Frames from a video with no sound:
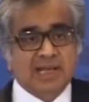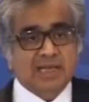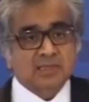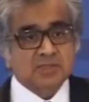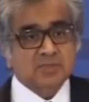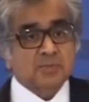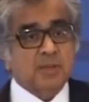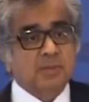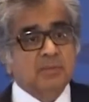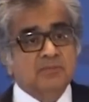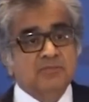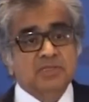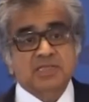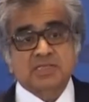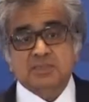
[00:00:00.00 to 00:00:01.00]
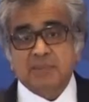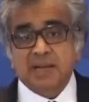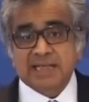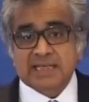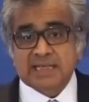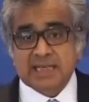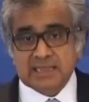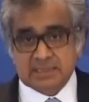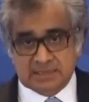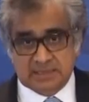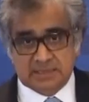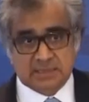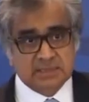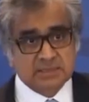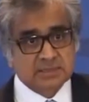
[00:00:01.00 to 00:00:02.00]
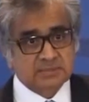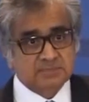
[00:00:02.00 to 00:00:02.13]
had this problem with its mining assets.